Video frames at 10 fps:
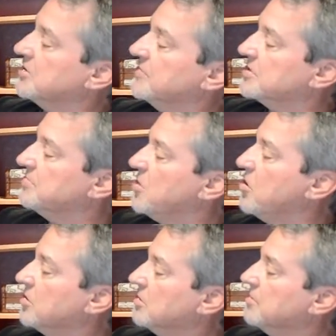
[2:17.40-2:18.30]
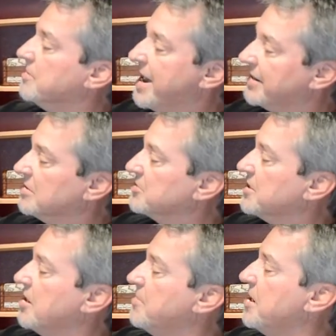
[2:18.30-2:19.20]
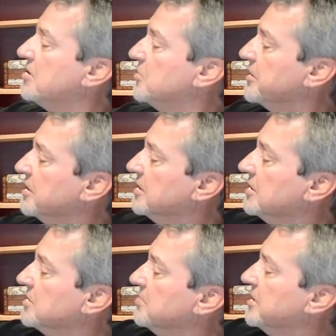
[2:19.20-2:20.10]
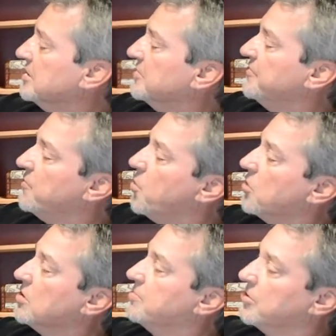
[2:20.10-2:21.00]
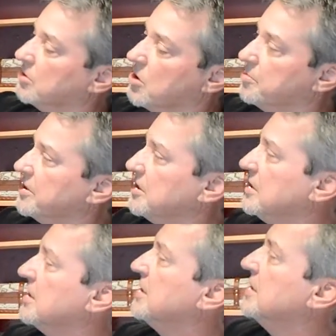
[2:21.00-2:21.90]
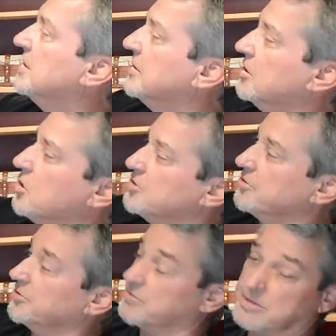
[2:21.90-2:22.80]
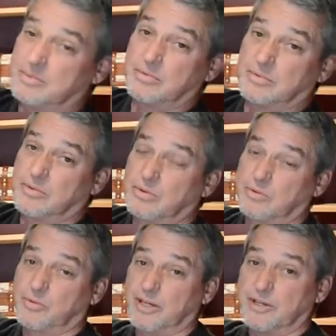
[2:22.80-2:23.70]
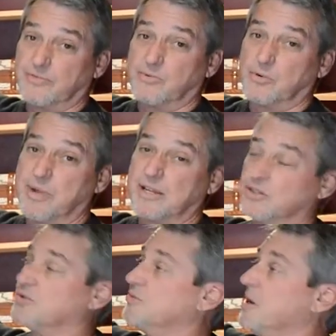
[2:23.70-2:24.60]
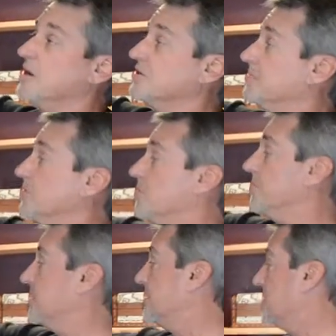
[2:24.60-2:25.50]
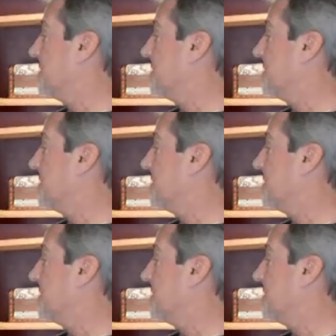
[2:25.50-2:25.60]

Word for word: of the smaller magnum style bottles, we can get as many as four per opening and the larger three three liter formats, two bottles per opening.